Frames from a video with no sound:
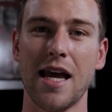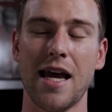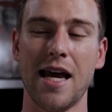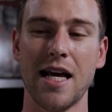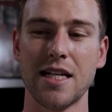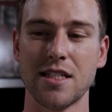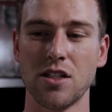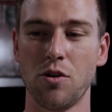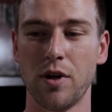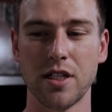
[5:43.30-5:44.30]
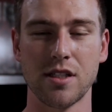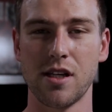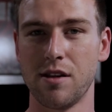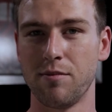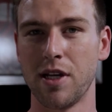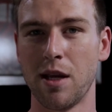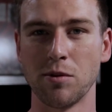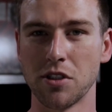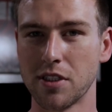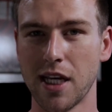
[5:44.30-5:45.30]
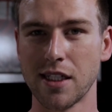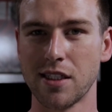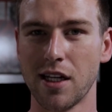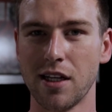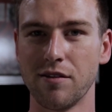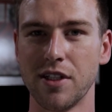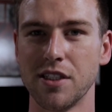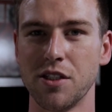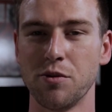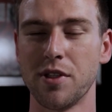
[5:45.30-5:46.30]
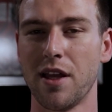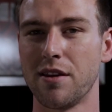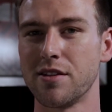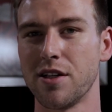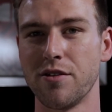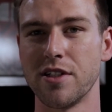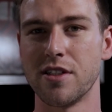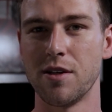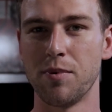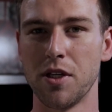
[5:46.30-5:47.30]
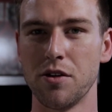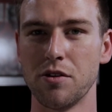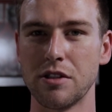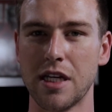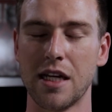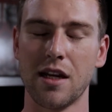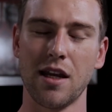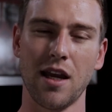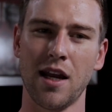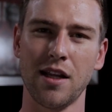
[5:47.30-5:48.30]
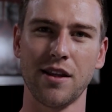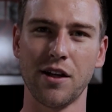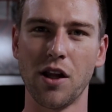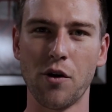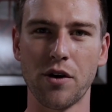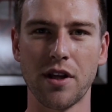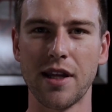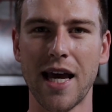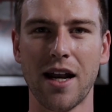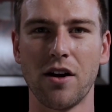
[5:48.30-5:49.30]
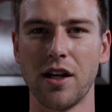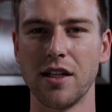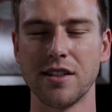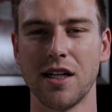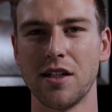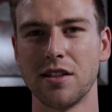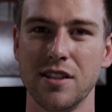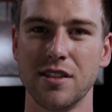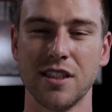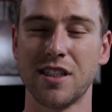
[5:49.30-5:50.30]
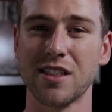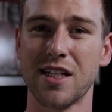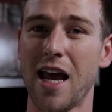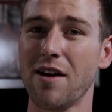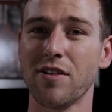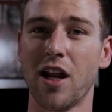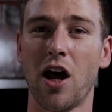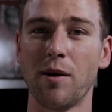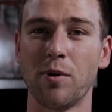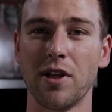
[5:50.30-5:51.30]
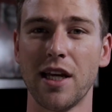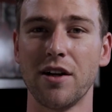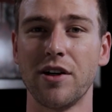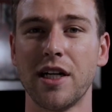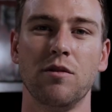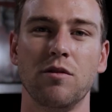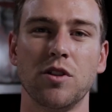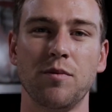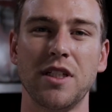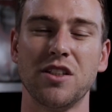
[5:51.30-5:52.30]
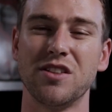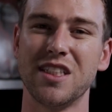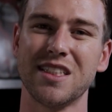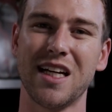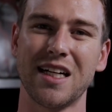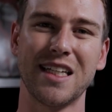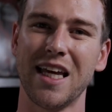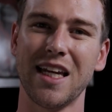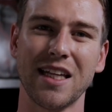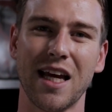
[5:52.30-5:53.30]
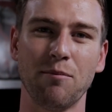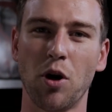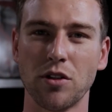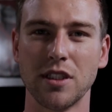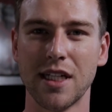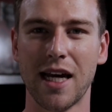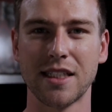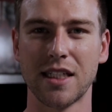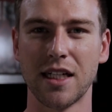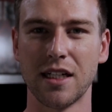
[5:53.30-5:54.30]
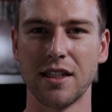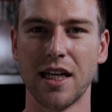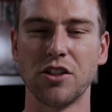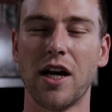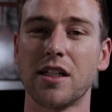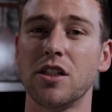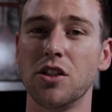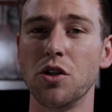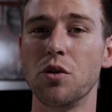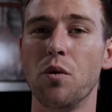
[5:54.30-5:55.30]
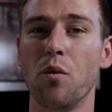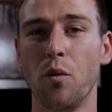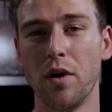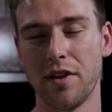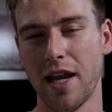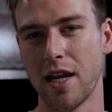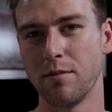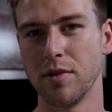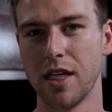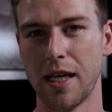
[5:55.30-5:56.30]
as no one has been able to test any of these new 10th series CPUs and anything lower than that on Intel just doesn't have that hyper layering, which means you're just not getting that multitasking that you actually do with AMD.